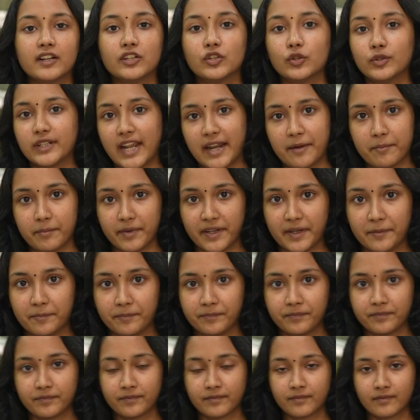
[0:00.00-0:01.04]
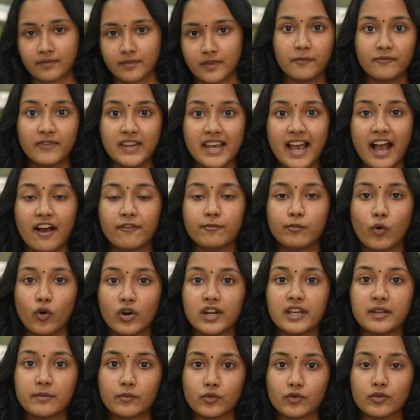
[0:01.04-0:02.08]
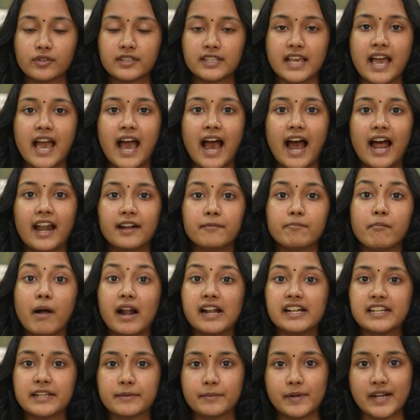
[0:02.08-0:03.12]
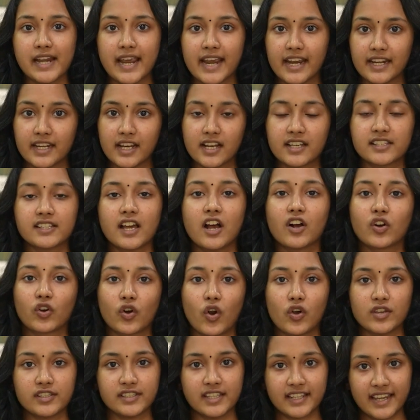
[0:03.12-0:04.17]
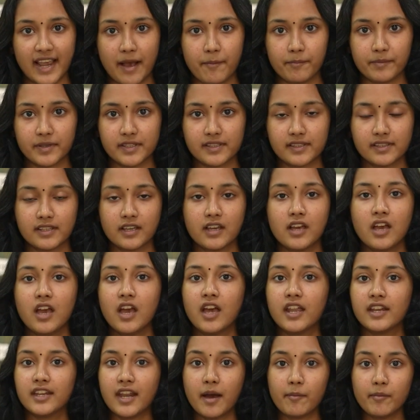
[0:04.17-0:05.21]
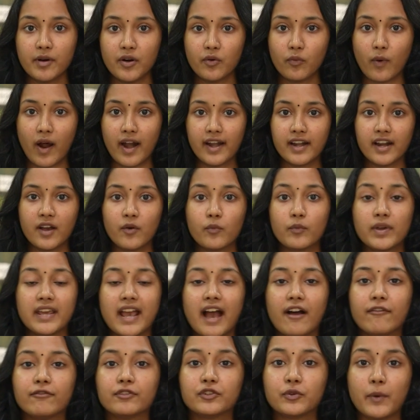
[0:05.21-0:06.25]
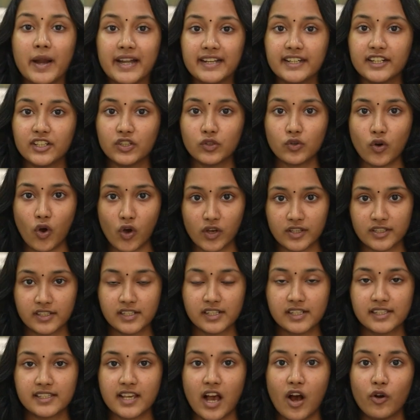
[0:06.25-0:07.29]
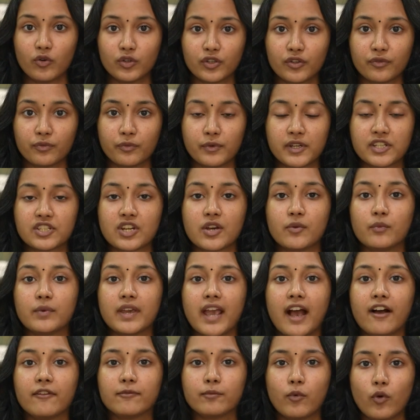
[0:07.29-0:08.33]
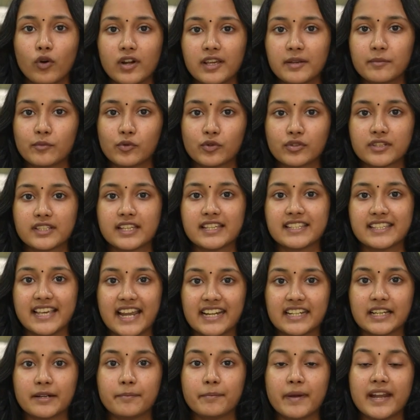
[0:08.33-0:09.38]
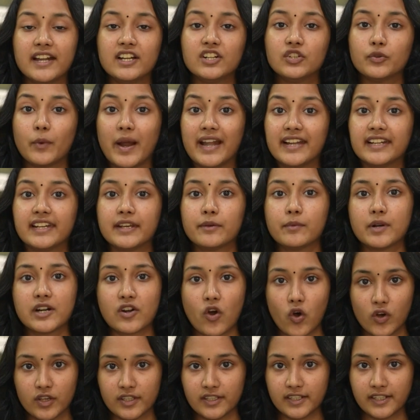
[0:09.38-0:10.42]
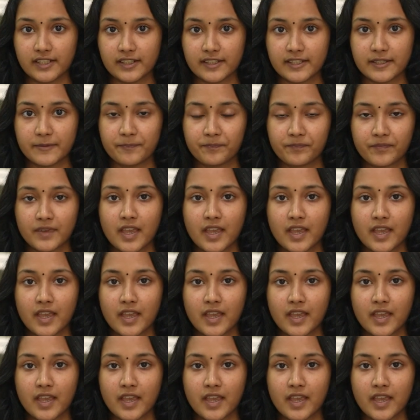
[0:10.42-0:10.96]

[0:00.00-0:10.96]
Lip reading: to 10 p.m. We have polling booths at multiple areas across the campus. Number one, we have 22 hostels, out of which we have polling booths set up in 21 hostels.